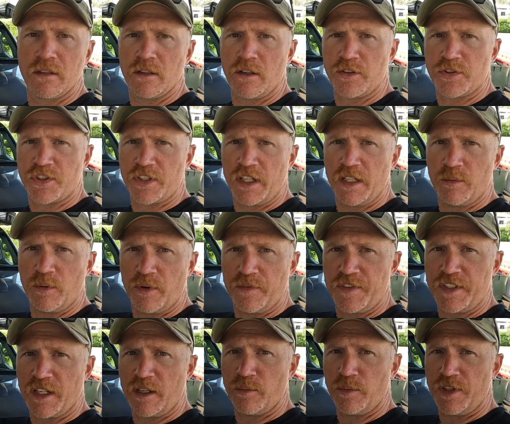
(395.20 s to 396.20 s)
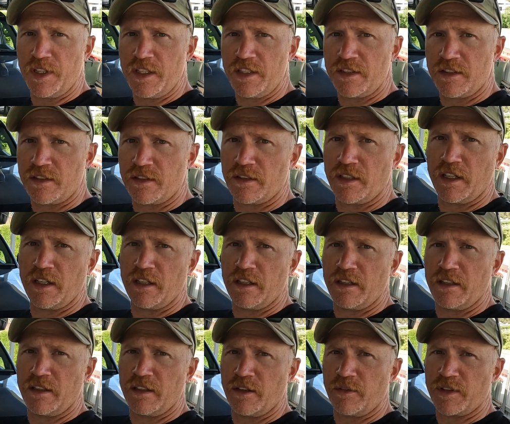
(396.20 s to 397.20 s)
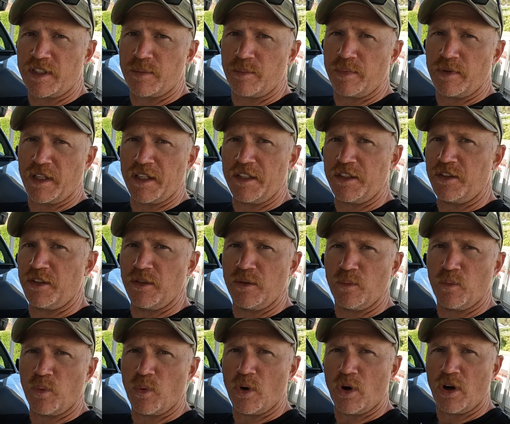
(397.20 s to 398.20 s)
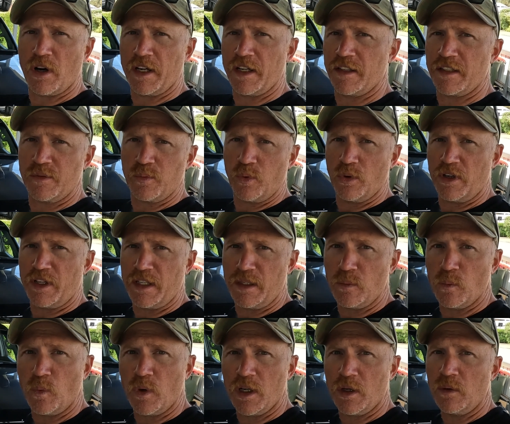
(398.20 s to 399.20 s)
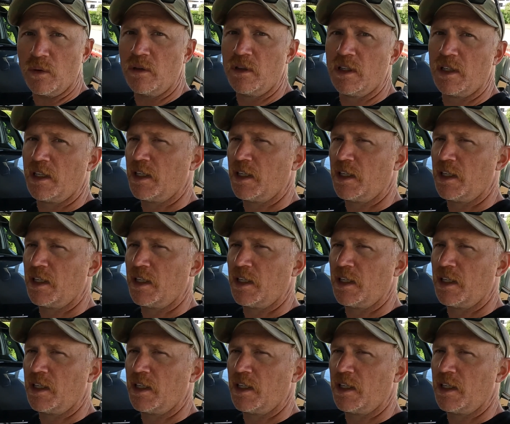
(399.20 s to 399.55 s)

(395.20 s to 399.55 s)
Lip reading: I'll show you what we've done with this, and I'll explain to you why it's working well